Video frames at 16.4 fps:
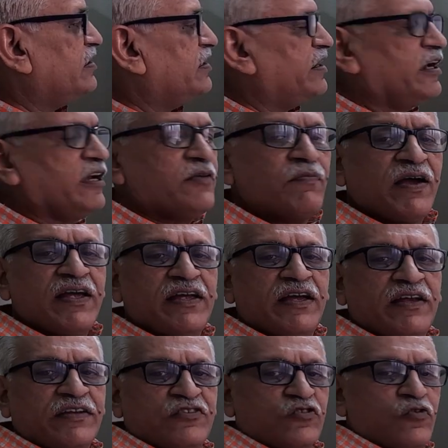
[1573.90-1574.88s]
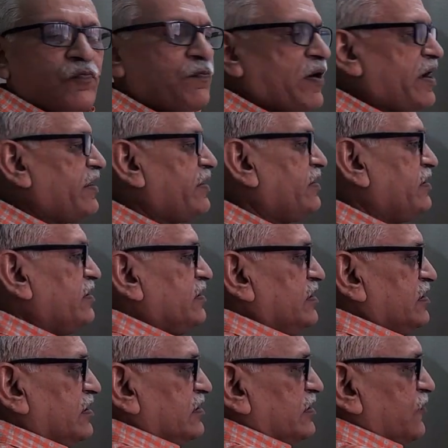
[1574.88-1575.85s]
8 by n cube pi.
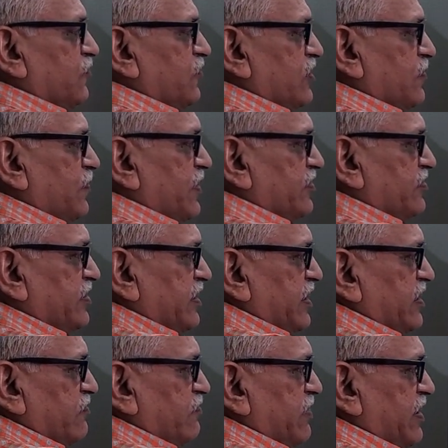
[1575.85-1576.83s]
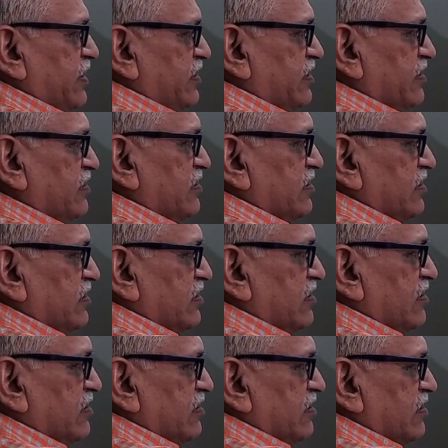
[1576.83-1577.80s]
Therefore, replacing n by
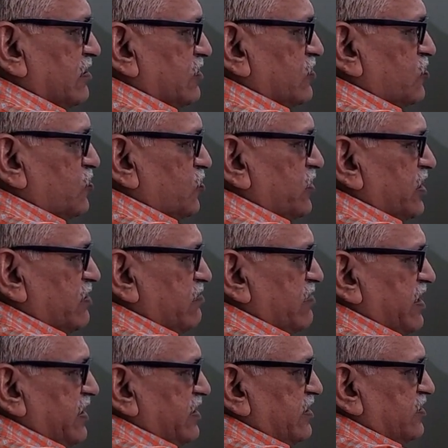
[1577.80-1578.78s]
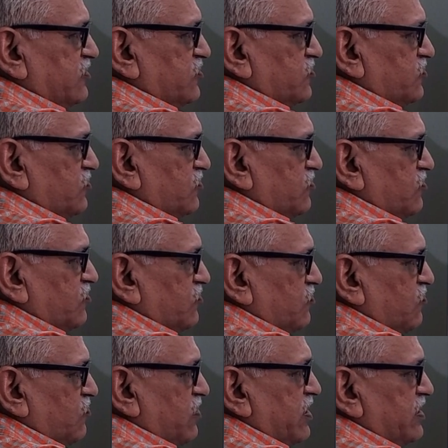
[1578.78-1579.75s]
2n minus
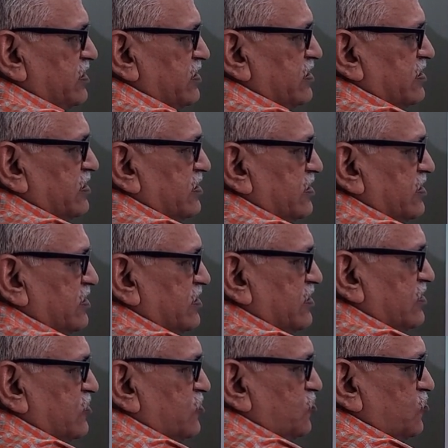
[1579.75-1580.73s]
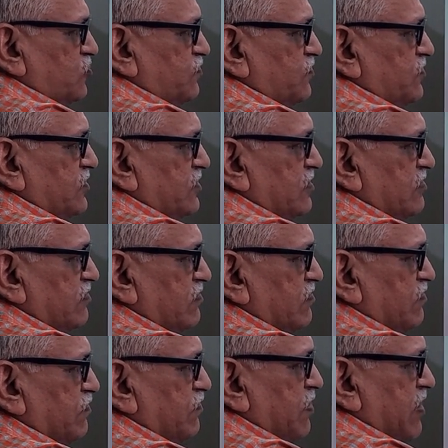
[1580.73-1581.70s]
1 cube
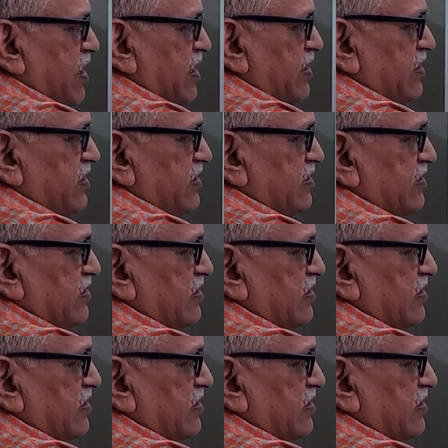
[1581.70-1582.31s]
pi,